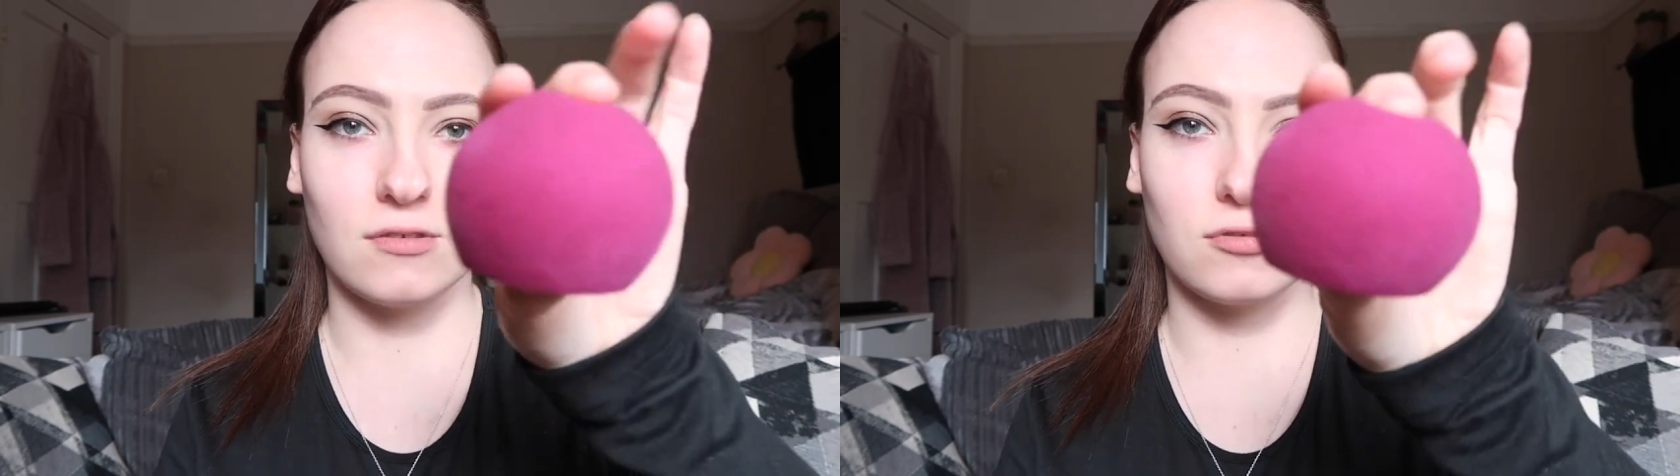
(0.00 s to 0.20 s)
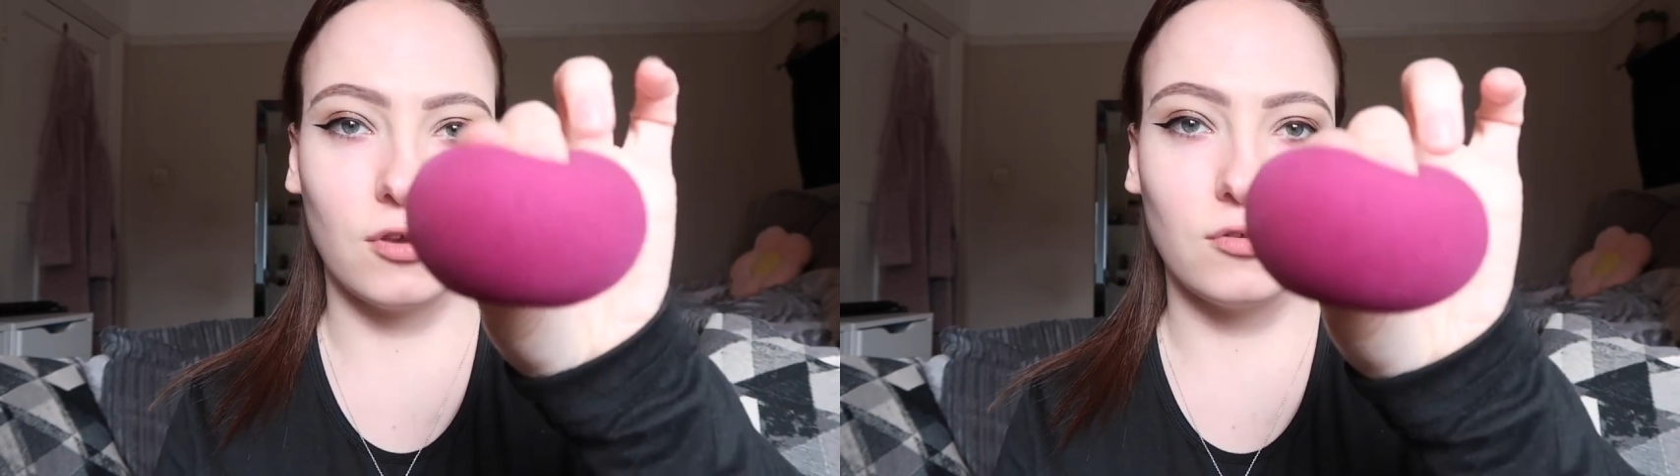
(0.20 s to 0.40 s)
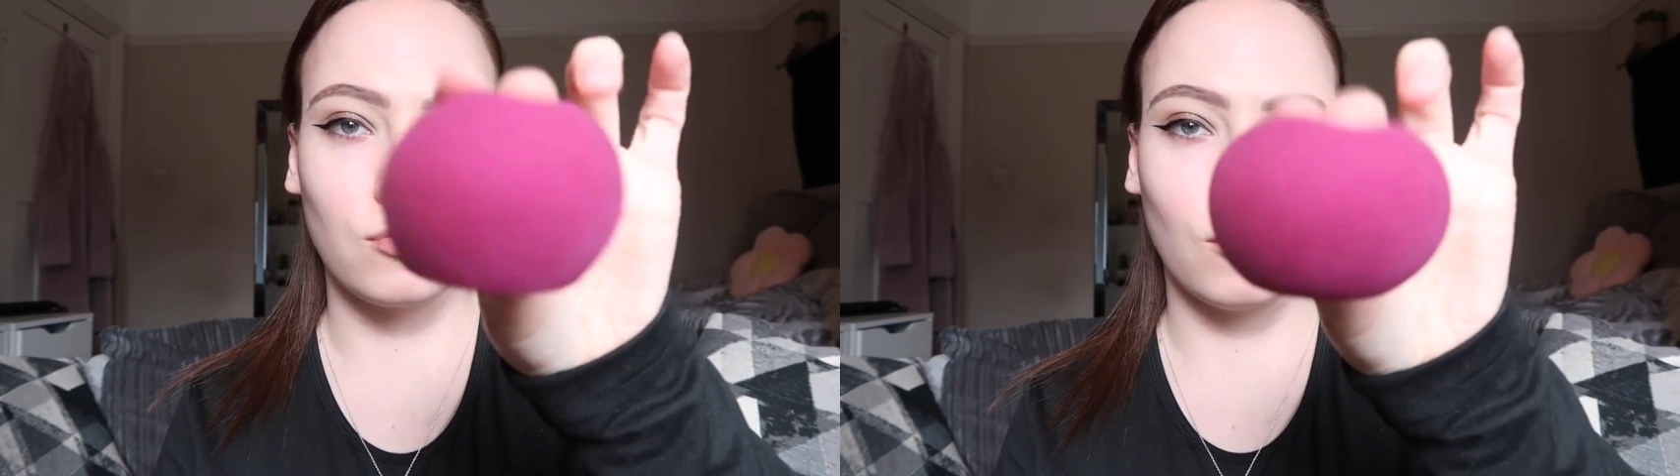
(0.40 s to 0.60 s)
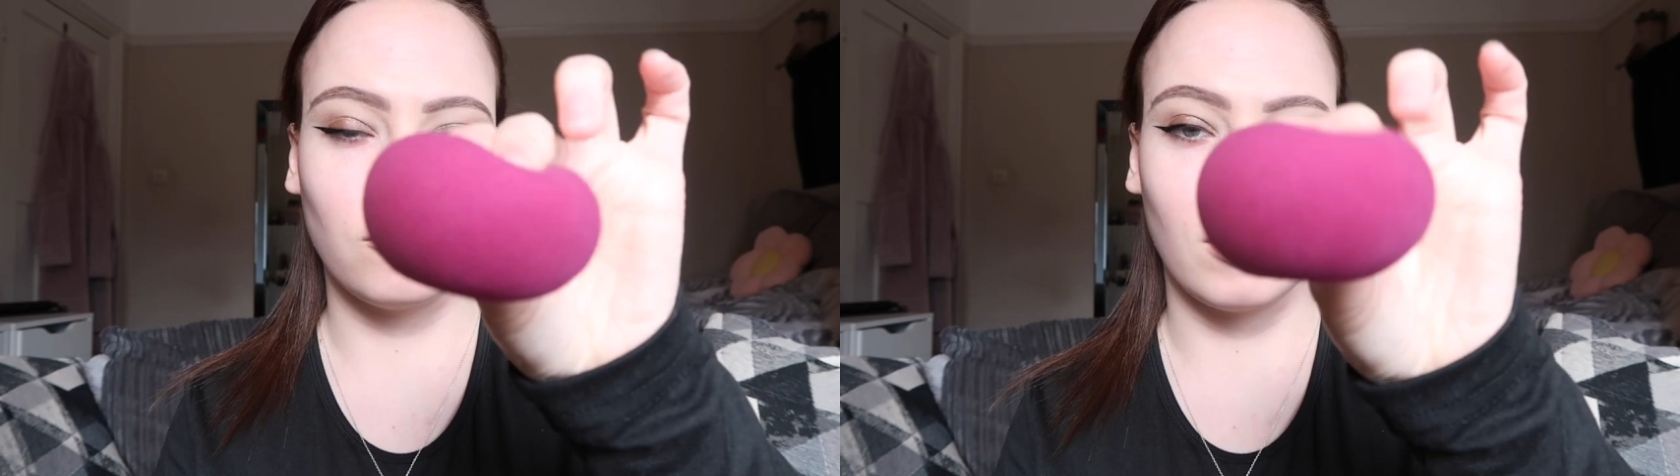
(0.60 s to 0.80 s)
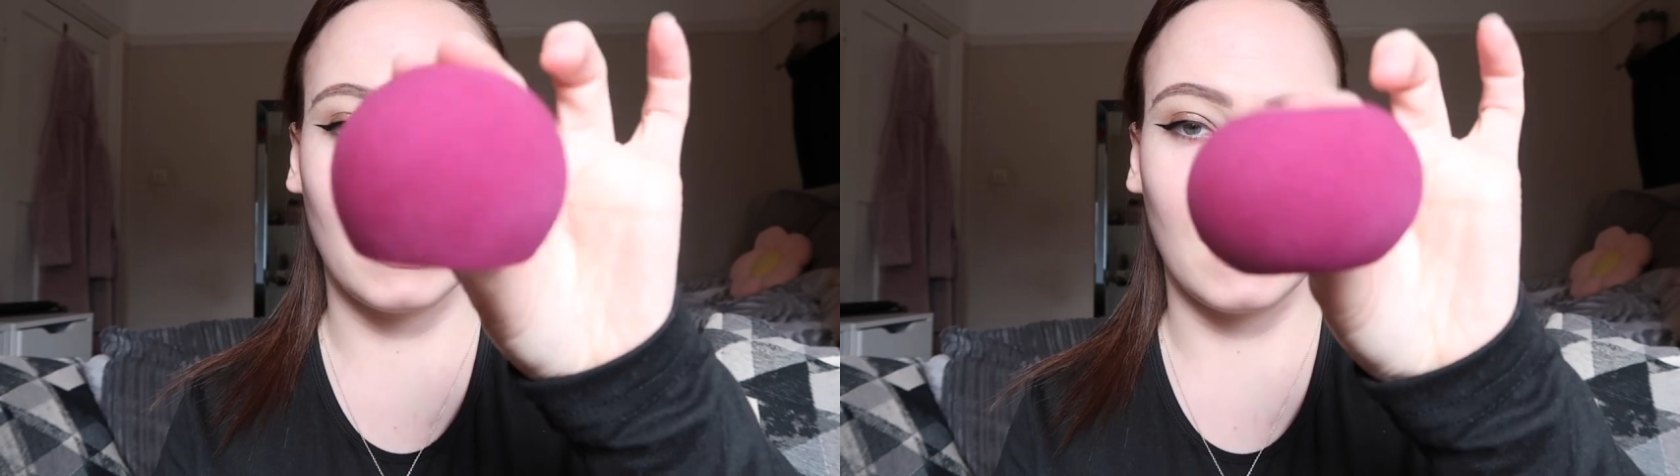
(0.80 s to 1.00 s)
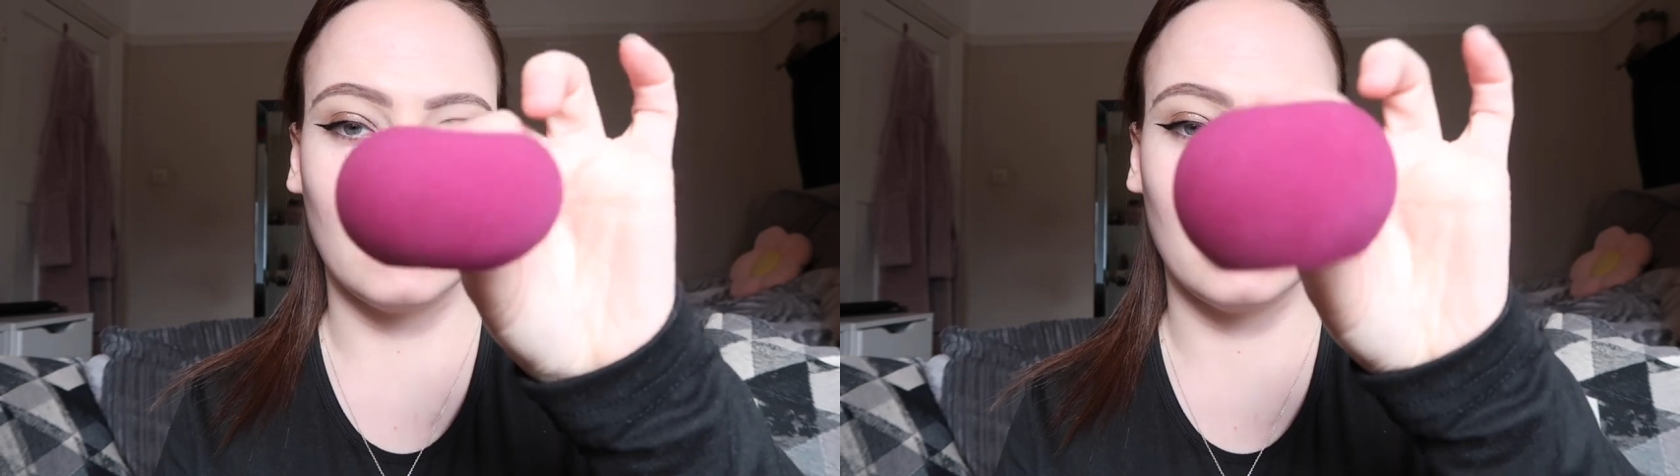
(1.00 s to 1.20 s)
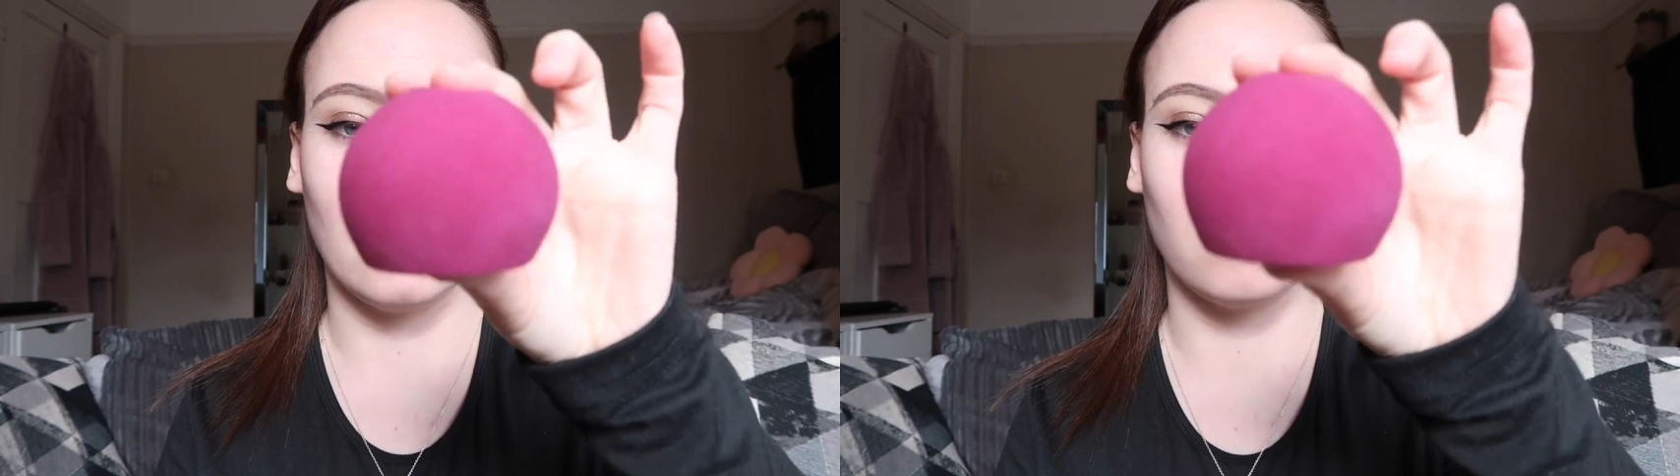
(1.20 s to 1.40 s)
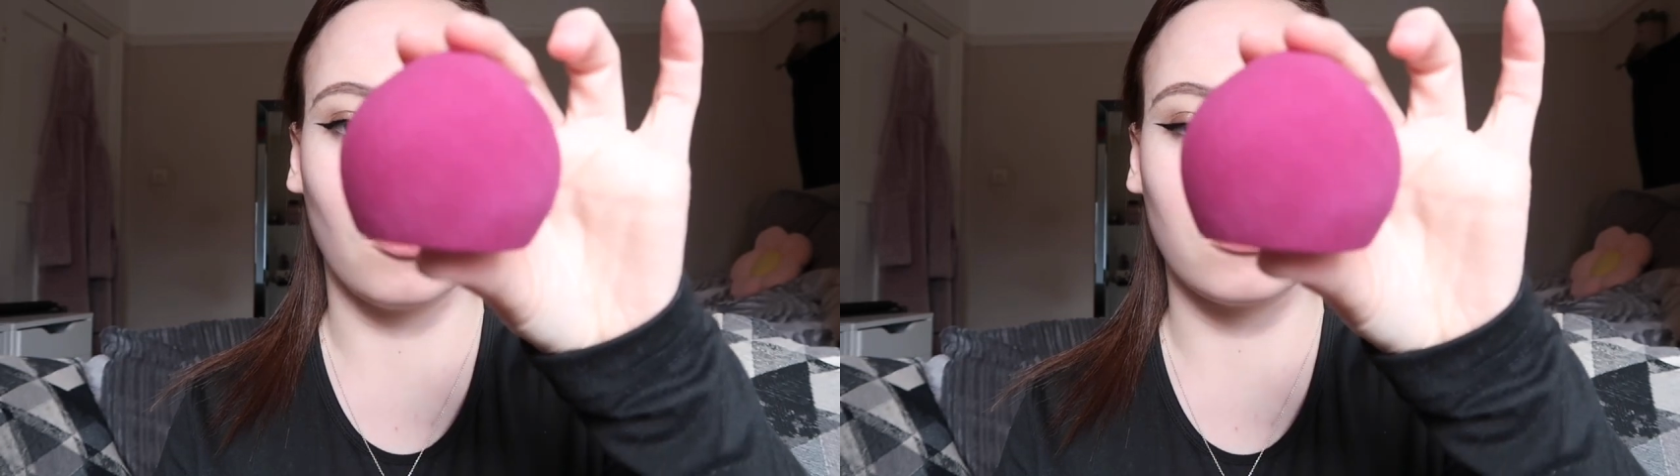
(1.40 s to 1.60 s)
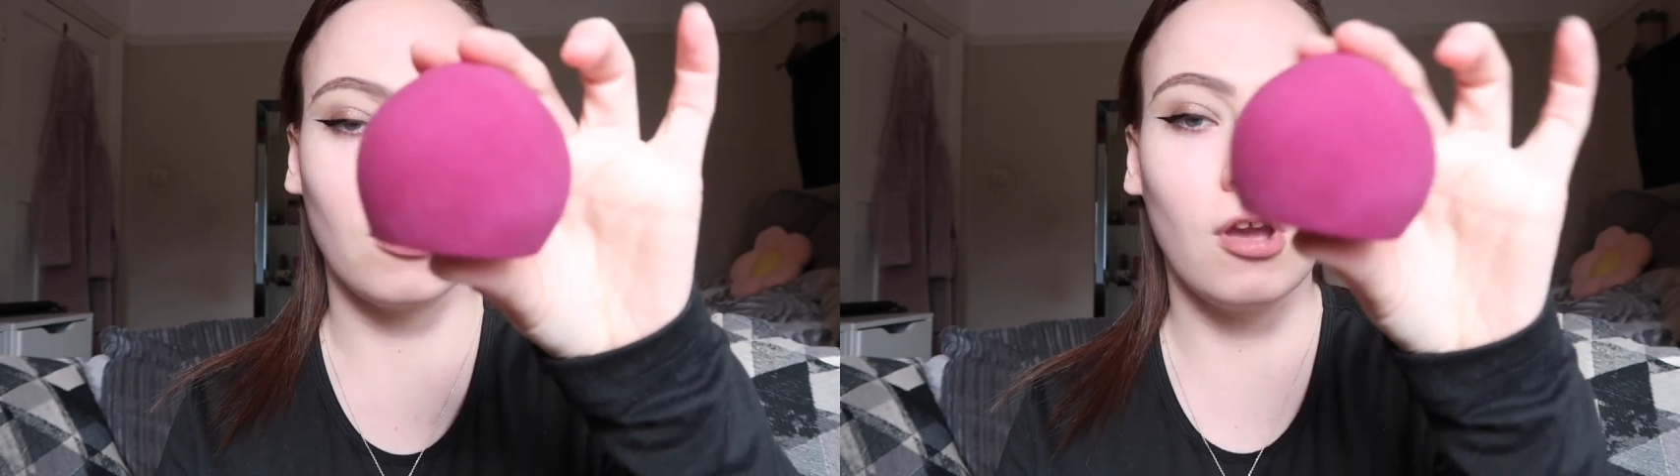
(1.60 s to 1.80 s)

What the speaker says: so squidgy and they're just